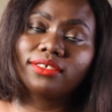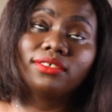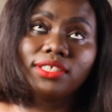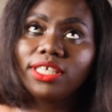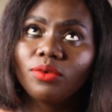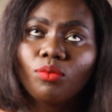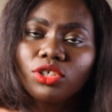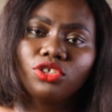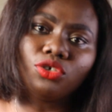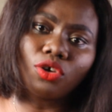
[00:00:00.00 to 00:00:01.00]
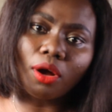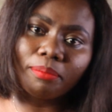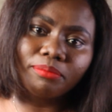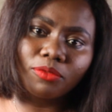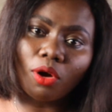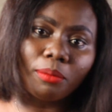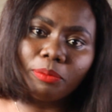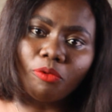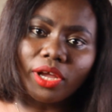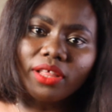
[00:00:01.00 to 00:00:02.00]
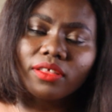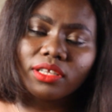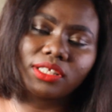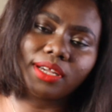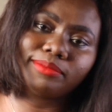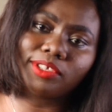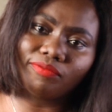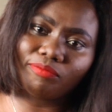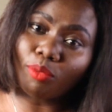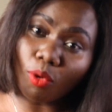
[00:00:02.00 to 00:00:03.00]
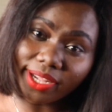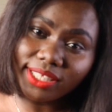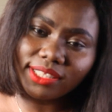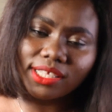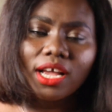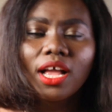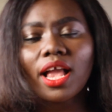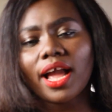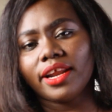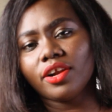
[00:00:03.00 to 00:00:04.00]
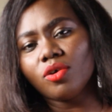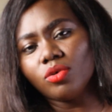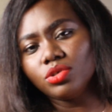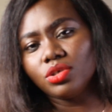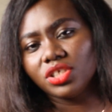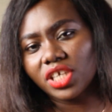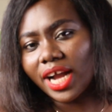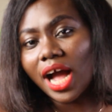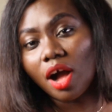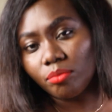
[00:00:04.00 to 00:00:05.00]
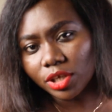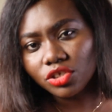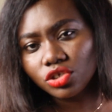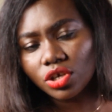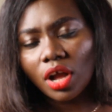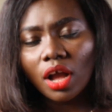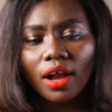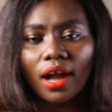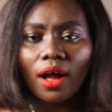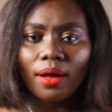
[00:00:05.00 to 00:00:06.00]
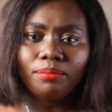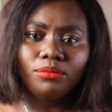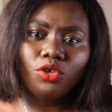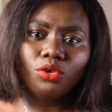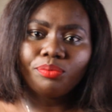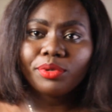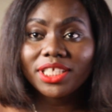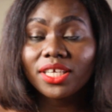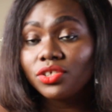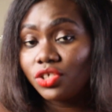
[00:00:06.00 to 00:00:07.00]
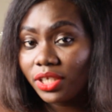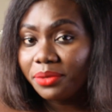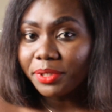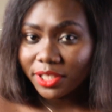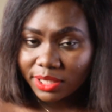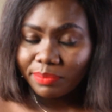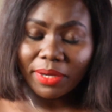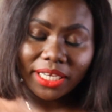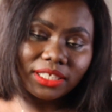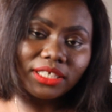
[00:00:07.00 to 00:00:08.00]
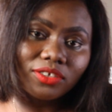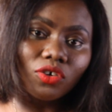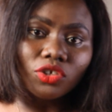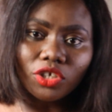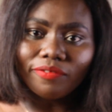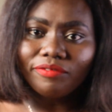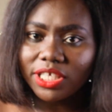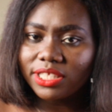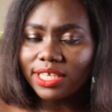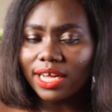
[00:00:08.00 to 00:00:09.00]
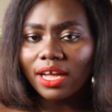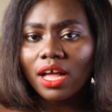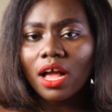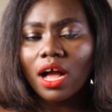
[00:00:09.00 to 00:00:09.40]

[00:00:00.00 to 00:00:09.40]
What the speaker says: see what you come up with in terms of points, and then also check how much you potentially be spending on your visa